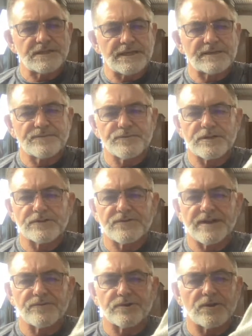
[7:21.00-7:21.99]
to get them when I
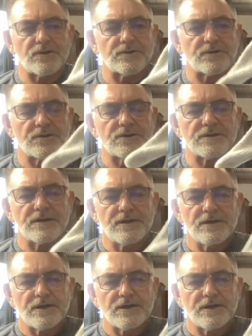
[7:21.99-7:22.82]
traveled to Hong Kong.